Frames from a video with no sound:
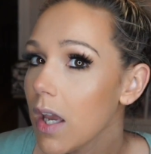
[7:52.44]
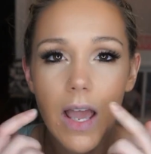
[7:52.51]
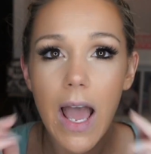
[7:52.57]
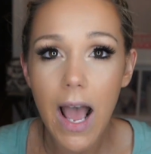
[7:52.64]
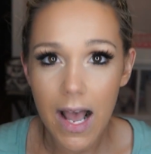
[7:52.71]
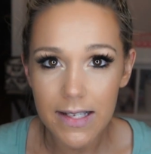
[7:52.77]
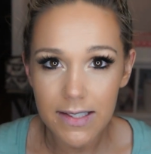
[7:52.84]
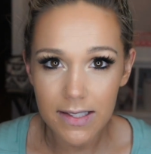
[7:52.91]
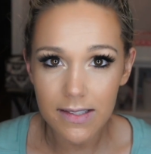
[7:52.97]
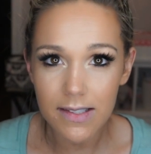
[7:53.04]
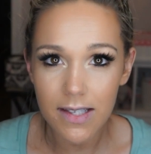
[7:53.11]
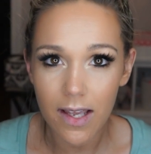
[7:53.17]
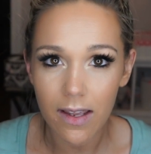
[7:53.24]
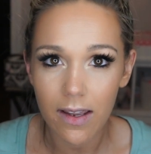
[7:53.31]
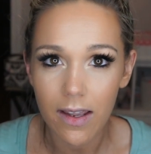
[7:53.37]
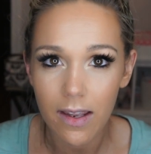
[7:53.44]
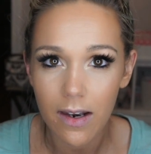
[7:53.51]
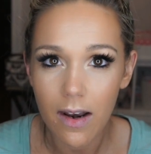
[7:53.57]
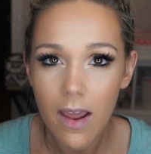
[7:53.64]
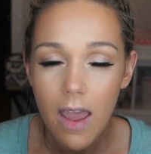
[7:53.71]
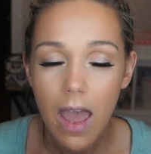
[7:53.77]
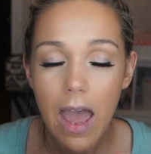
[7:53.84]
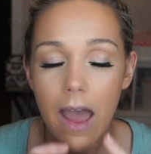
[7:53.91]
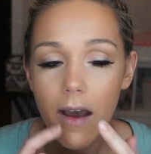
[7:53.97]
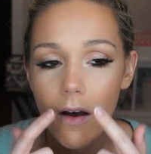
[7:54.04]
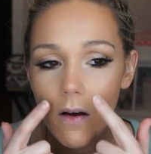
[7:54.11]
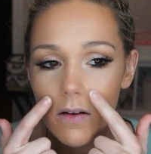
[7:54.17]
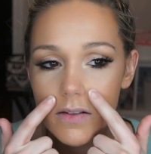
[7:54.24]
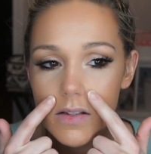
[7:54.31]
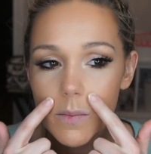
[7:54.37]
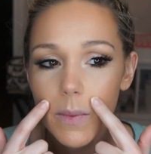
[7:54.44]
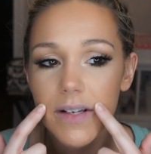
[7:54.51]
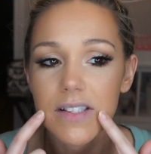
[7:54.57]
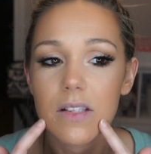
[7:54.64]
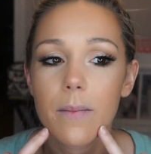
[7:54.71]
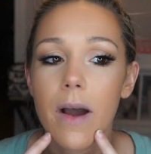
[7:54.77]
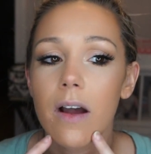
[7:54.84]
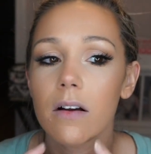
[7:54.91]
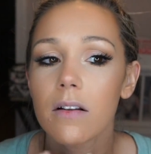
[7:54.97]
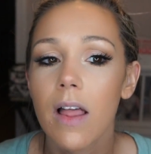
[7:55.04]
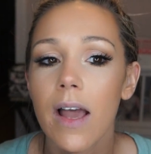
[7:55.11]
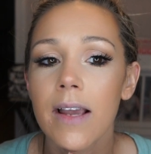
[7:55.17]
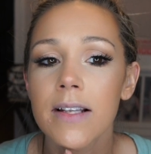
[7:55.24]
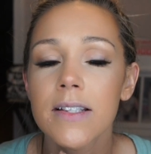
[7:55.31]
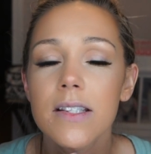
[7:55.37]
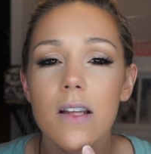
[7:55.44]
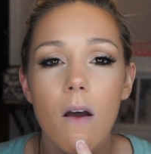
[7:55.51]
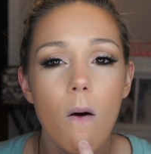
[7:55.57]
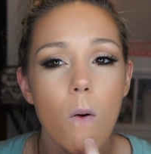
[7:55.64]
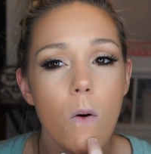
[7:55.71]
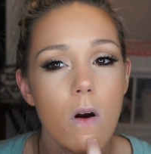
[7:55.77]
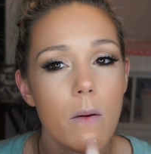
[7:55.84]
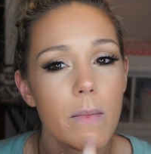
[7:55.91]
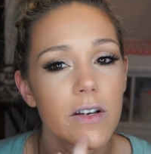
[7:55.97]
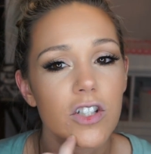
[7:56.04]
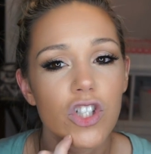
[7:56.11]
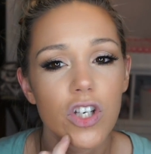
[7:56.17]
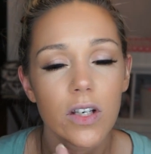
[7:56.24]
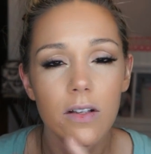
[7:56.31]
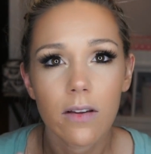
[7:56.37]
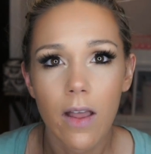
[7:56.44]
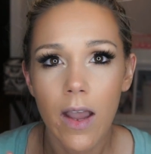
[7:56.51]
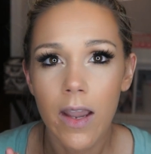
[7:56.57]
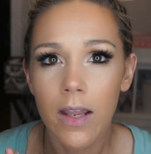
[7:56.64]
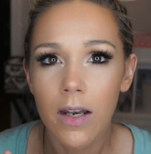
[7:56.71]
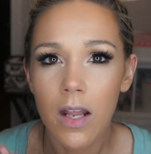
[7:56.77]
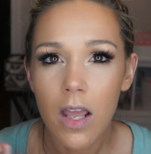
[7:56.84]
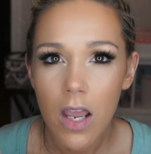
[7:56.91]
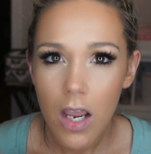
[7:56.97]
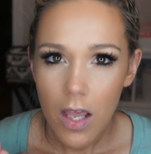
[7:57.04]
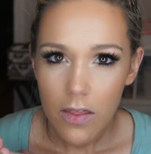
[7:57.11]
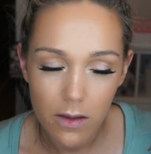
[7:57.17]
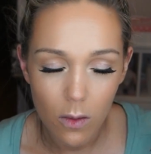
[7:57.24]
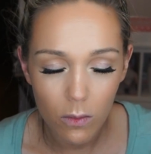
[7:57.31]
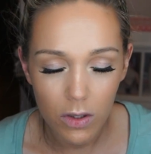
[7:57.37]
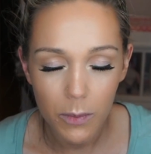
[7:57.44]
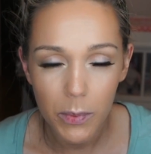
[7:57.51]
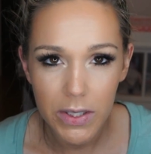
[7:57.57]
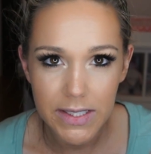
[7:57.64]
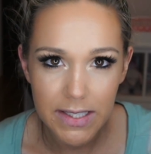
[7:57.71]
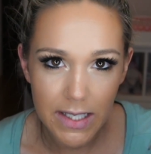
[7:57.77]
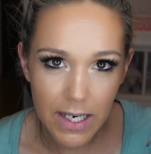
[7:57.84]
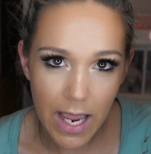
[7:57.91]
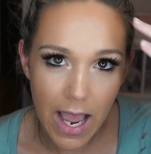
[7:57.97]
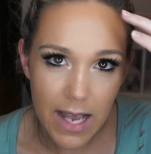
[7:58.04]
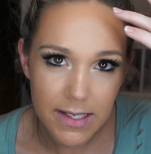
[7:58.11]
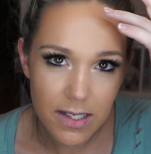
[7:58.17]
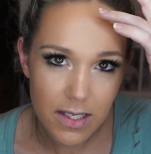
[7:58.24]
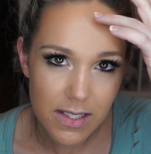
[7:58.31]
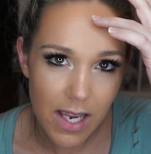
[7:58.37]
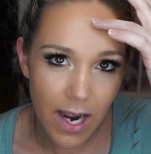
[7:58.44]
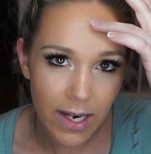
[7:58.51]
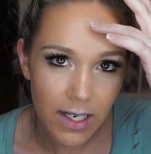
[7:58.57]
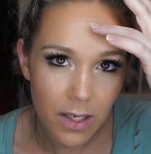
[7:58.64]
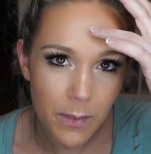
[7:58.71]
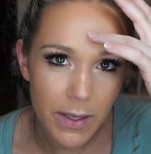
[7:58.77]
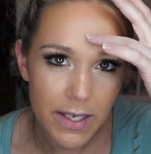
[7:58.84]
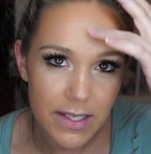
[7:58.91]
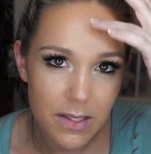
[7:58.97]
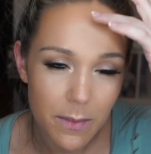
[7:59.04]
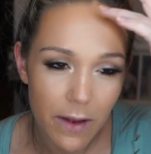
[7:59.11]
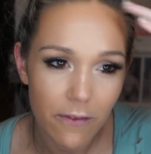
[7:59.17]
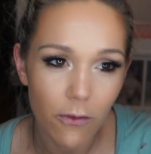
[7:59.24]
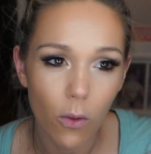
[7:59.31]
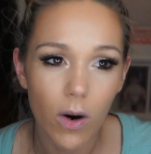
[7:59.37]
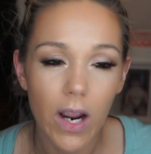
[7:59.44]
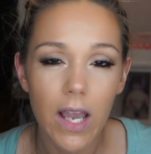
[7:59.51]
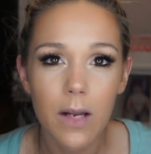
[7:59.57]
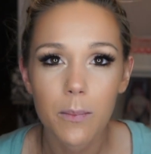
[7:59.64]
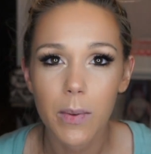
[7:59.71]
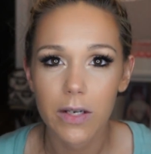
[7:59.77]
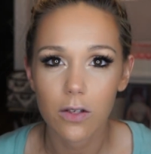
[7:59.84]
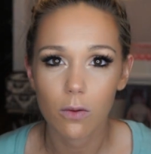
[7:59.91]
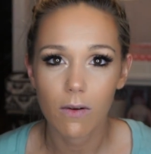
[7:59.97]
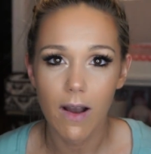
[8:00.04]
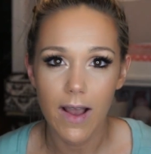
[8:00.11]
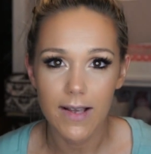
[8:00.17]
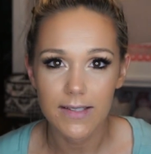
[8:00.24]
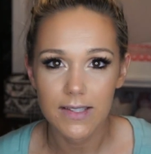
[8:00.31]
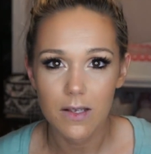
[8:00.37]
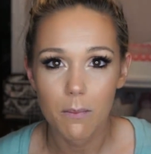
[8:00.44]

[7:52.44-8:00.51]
It hasn't set in at all to my smile lines or my chin line. The only place that it has a tiny bit is my forehead, but you guys,